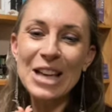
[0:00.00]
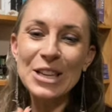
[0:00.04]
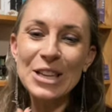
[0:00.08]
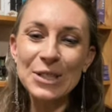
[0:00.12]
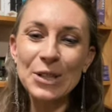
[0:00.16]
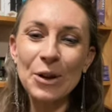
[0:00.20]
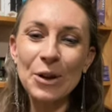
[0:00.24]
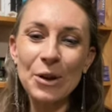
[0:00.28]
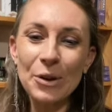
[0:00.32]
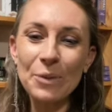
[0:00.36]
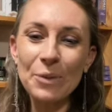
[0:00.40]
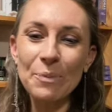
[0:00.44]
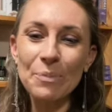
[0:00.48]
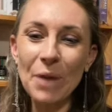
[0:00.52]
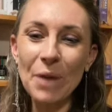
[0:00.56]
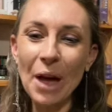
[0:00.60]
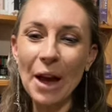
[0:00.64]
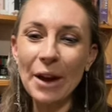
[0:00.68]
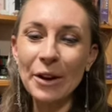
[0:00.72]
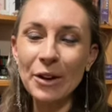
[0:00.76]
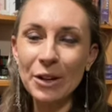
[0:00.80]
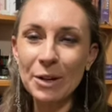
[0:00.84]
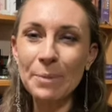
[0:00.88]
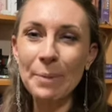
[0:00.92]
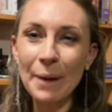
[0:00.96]
So
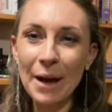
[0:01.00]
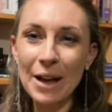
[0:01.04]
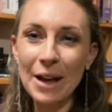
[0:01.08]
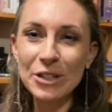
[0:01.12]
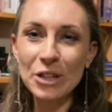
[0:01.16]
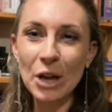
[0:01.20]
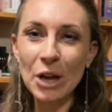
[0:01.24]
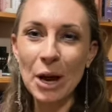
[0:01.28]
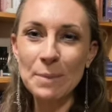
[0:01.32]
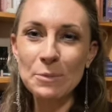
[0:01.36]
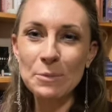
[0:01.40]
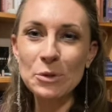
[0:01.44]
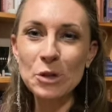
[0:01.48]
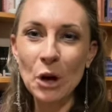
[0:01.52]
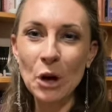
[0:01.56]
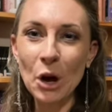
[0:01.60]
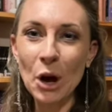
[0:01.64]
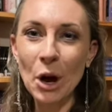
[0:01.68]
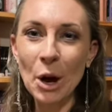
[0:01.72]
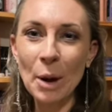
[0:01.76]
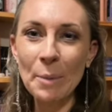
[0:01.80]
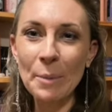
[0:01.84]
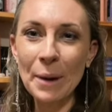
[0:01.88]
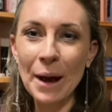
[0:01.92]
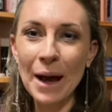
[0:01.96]
I got a part-time
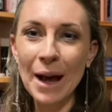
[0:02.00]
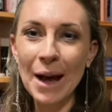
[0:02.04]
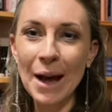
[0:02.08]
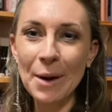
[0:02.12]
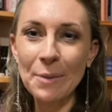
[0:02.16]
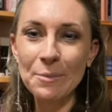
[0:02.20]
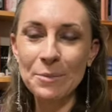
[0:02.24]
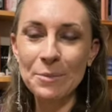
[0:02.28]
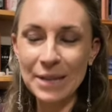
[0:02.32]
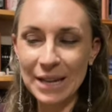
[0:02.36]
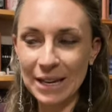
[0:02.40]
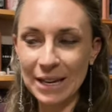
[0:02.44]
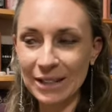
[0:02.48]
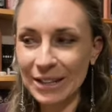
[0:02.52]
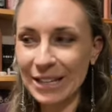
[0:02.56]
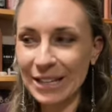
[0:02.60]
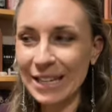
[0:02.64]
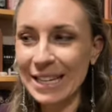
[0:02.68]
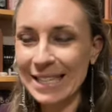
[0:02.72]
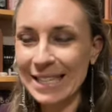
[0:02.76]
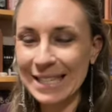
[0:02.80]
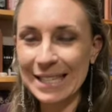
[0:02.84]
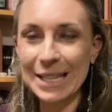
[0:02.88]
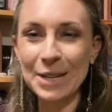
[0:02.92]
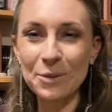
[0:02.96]
job,
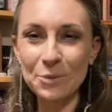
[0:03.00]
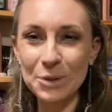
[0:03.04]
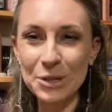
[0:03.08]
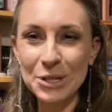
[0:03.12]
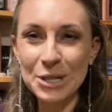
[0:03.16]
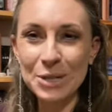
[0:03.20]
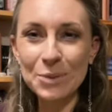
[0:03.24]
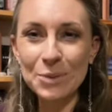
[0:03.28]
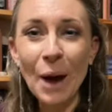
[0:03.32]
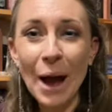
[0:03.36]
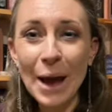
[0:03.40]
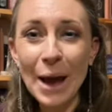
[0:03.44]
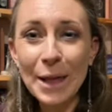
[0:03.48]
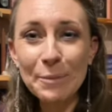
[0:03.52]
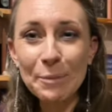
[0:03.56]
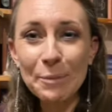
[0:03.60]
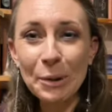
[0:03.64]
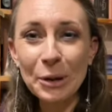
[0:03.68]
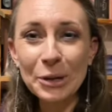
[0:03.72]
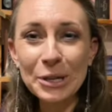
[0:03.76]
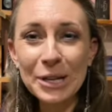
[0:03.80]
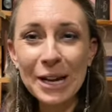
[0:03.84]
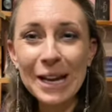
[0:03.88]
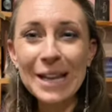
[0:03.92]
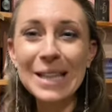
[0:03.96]
like I said, which is why the
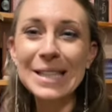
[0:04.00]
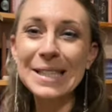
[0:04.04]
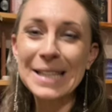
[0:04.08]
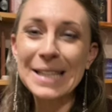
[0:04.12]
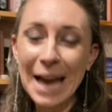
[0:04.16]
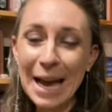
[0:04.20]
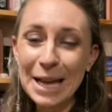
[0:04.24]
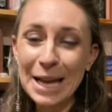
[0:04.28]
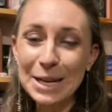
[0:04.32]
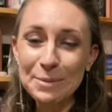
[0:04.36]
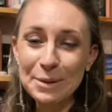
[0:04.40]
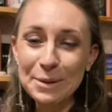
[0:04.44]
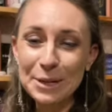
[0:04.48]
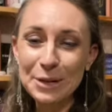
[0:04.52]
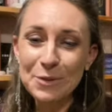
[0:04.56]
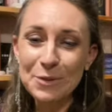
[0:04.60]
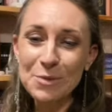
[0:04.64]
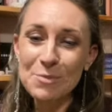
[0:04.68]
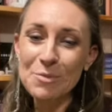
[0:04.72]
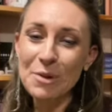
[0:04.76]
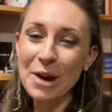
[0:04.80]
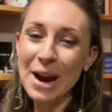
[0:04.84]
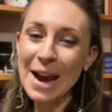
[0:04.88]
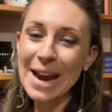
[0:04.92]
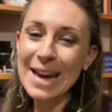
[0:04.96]
podcast had a bit of a
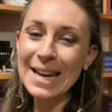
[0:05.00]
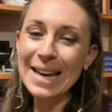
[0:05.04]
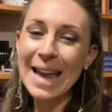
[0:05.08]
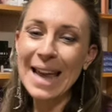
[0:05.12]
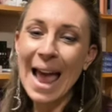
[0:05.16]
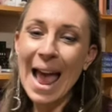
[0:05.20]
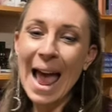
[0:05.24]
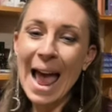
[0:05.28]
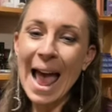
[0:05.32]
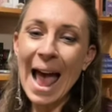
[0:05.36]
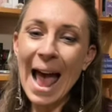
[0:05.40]
break.